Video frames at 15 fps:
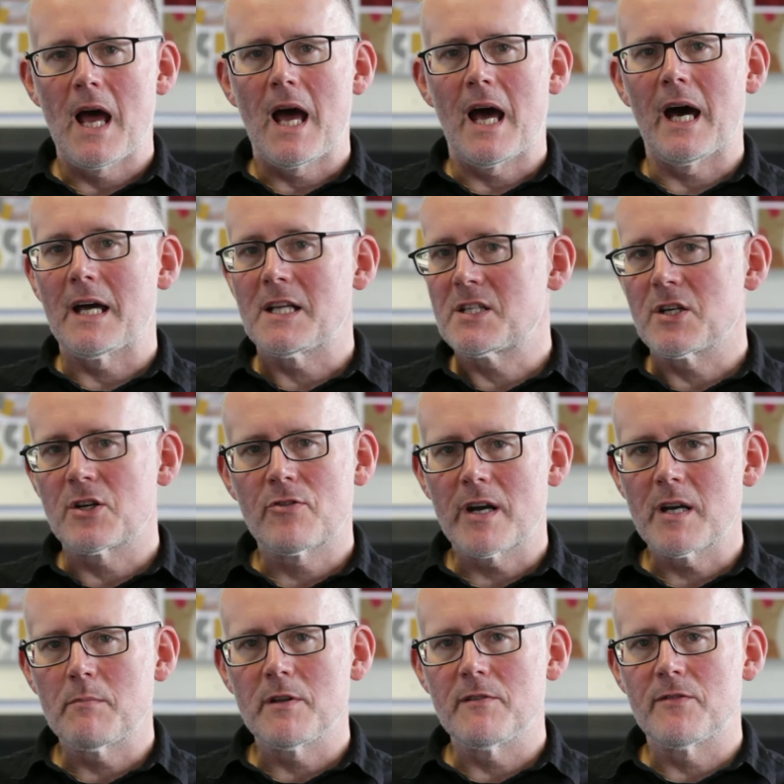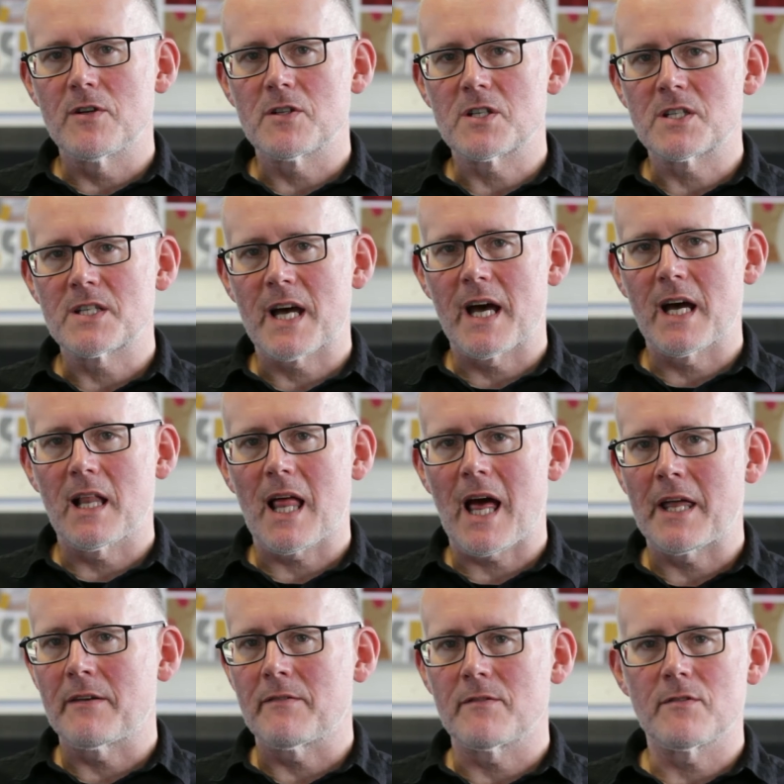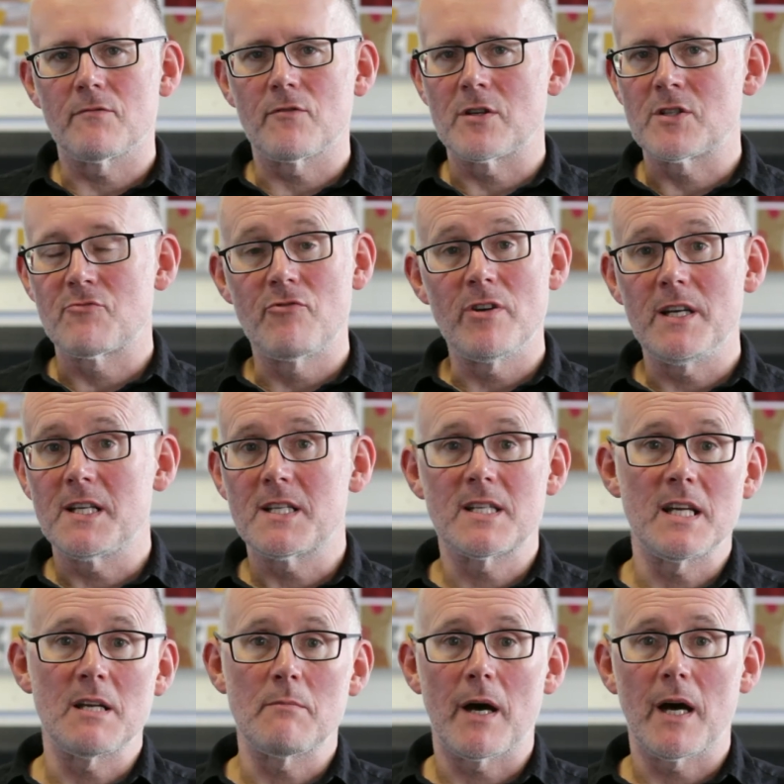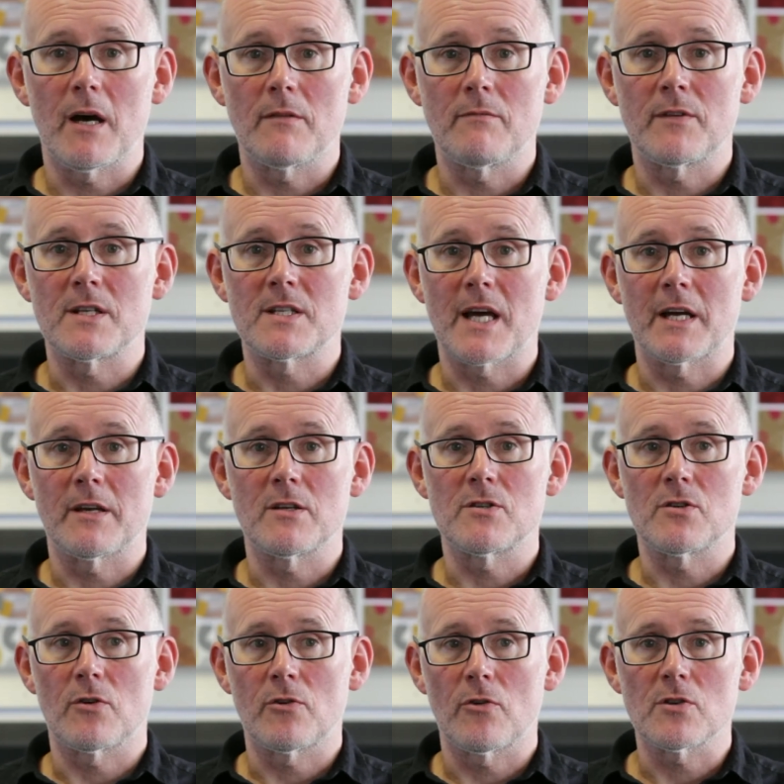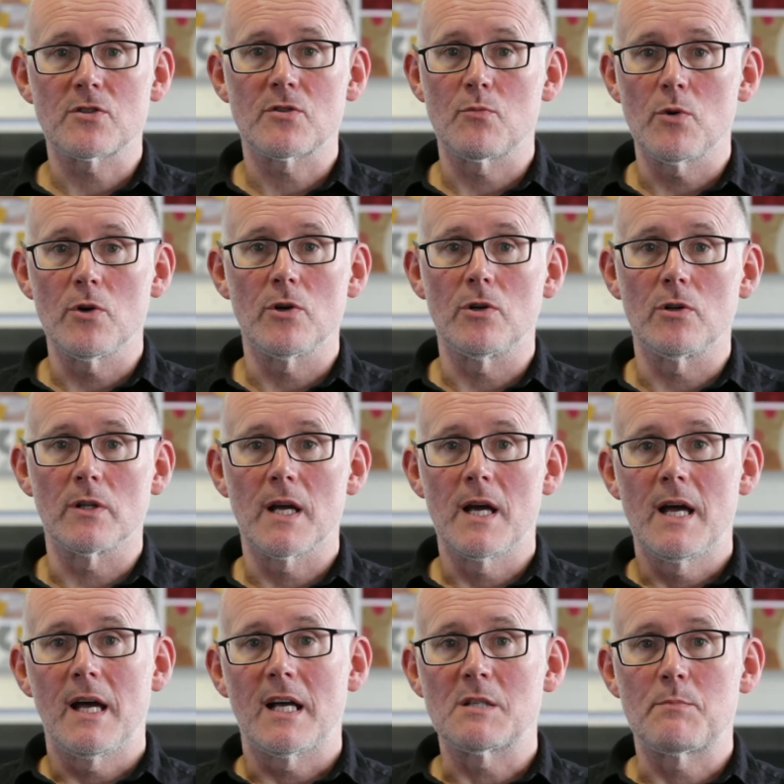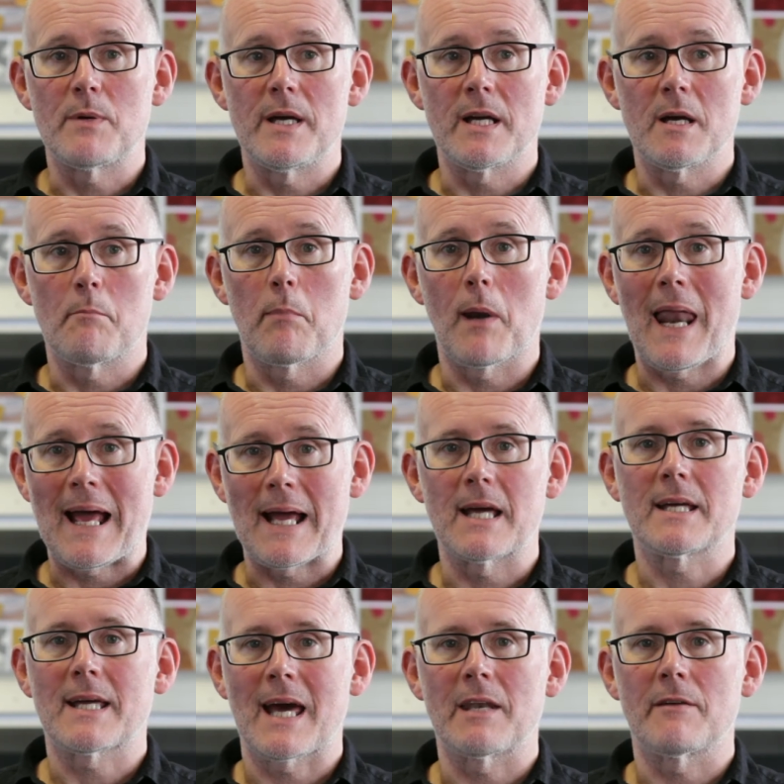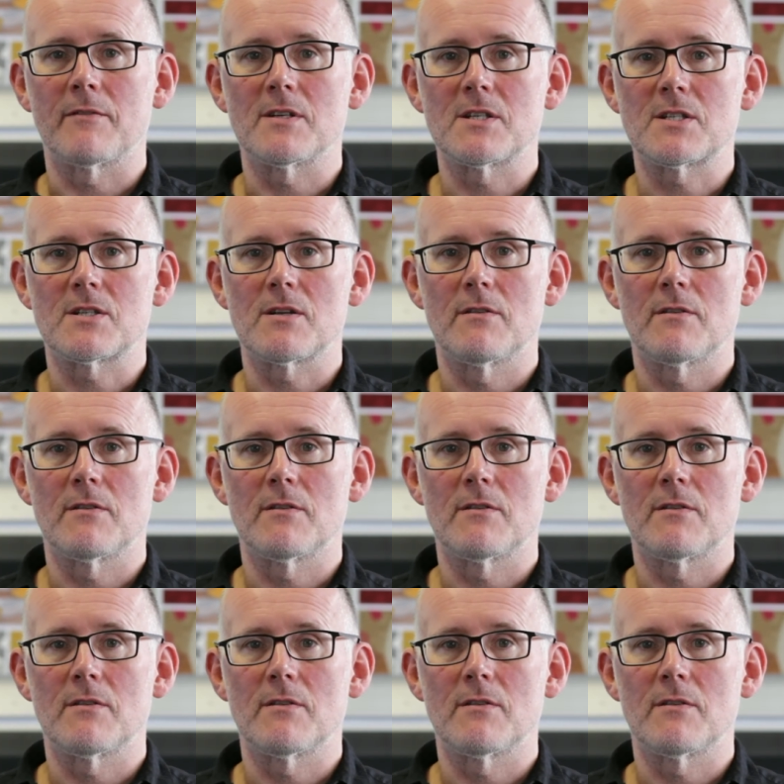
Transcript: It's incredibly versatile and it's really seen by designers across the world as being a blank canvas,